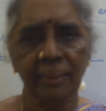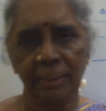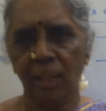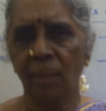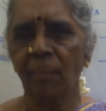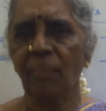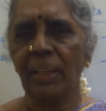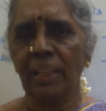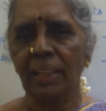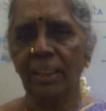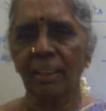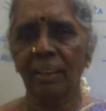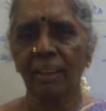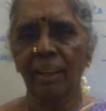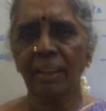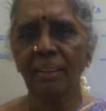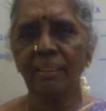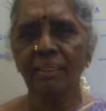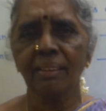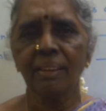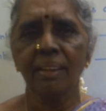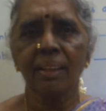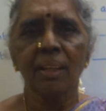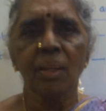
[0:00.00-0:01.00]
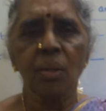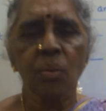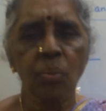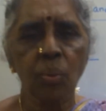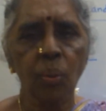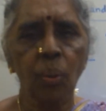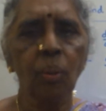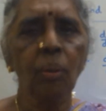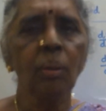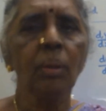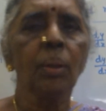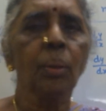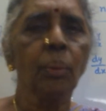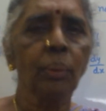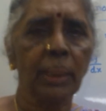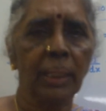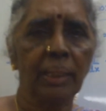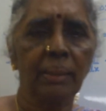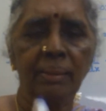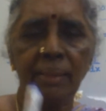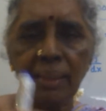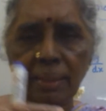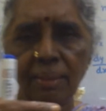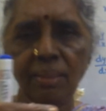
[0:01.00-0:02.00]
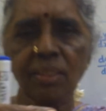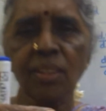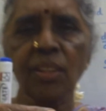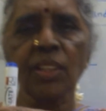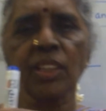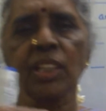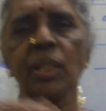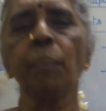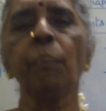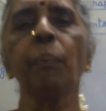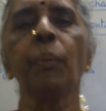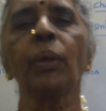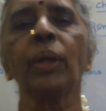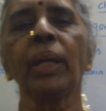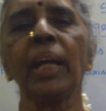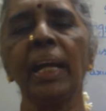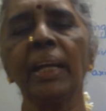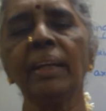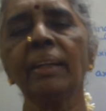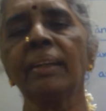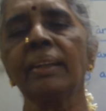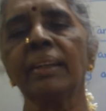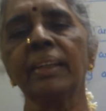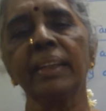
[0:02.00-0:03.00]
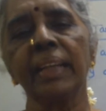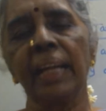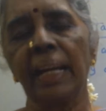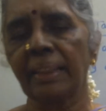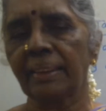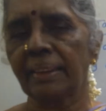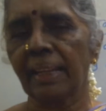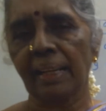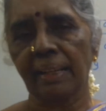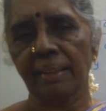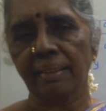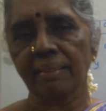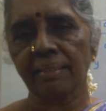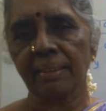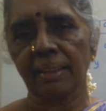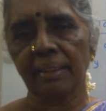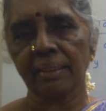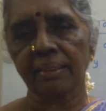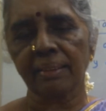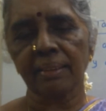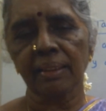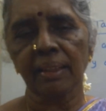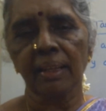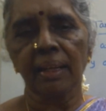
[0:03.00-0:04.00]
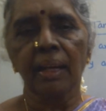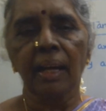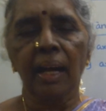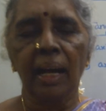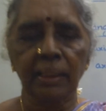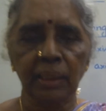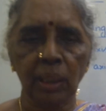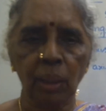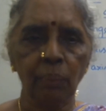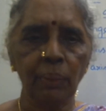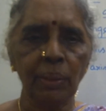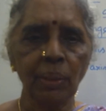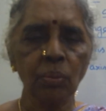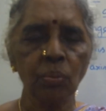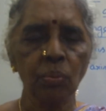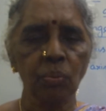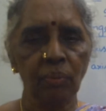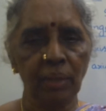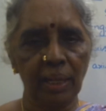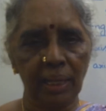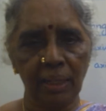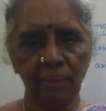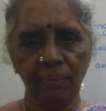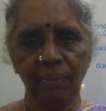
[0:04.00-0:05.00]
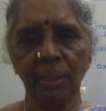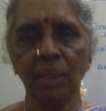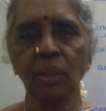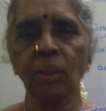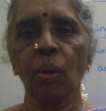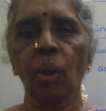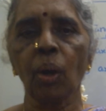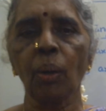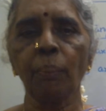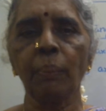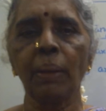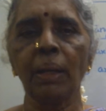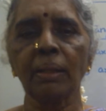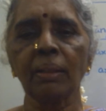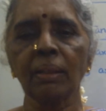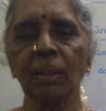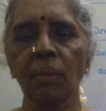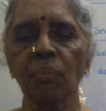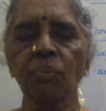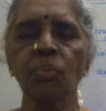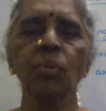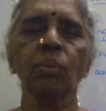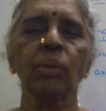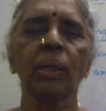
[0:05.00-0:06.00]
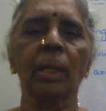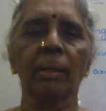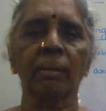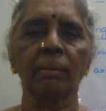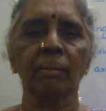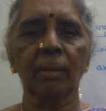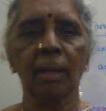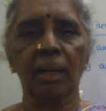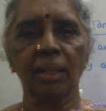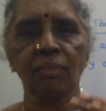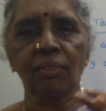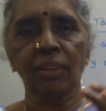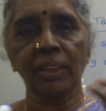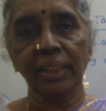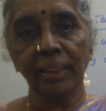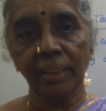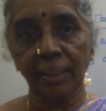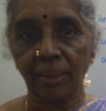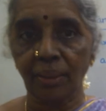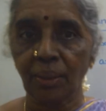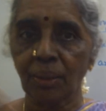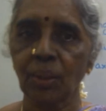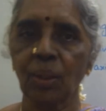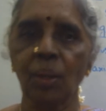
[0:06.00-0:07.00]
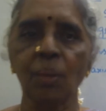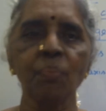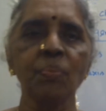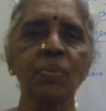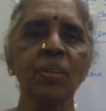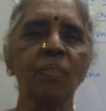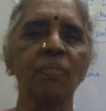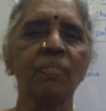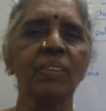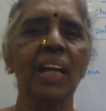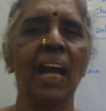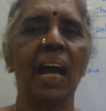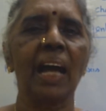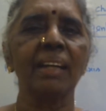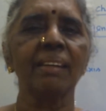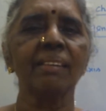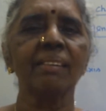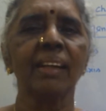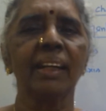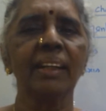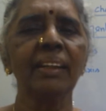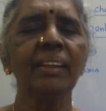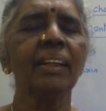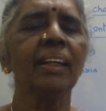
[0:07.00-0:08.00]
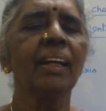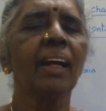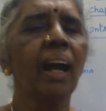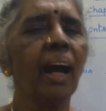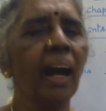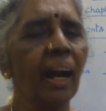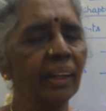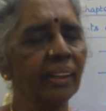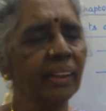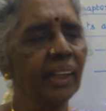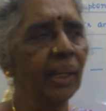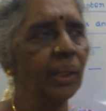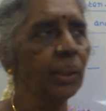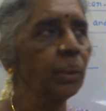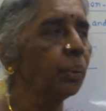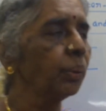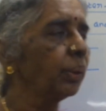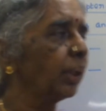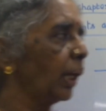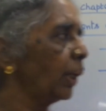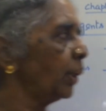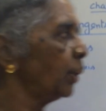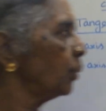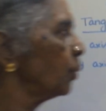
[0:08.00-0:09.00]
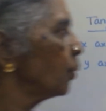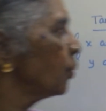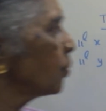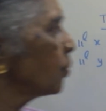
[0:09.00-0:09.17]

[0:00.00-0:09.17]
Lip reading: way, right? So, you can just reciprocate and take the results. Otherwise, wherever normal comes, you can convert it in terms of tangent and then you can use.